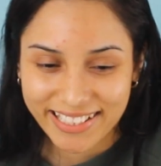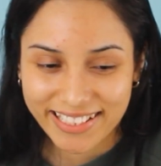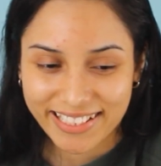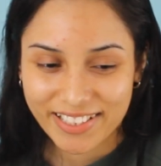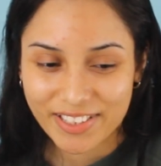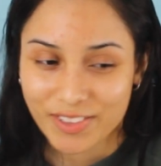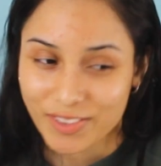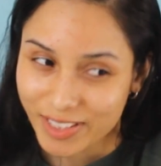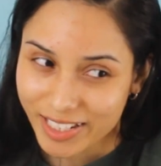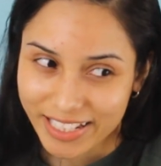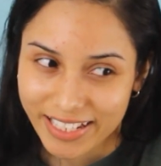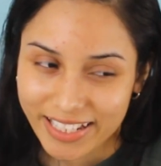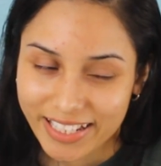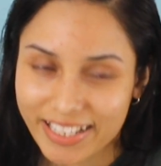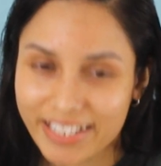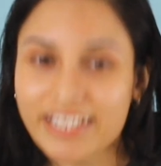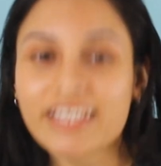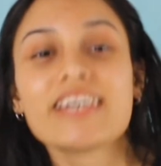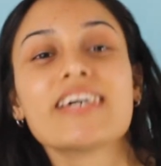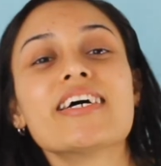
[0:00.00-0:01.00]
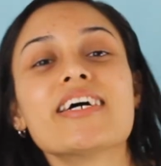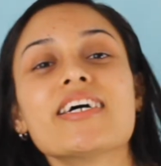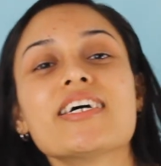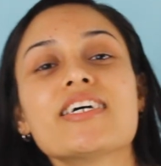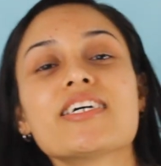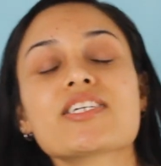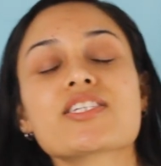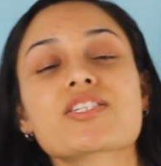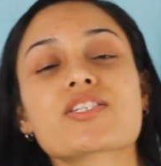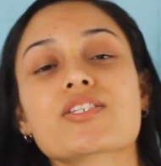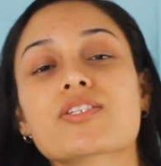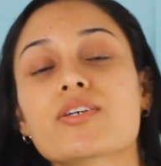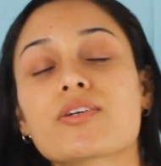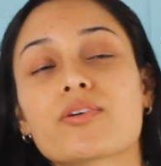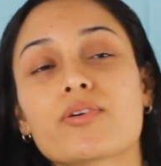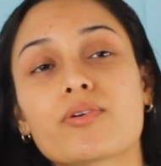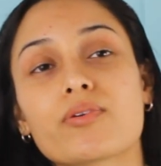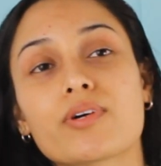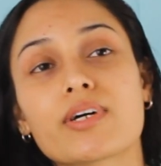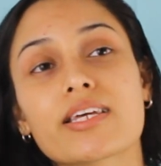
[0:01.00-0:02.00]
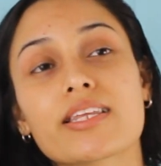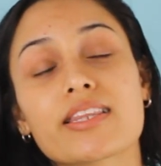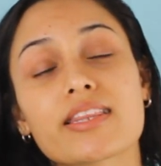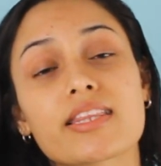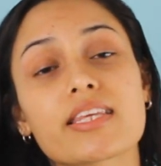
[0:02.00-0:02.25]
Okay? So,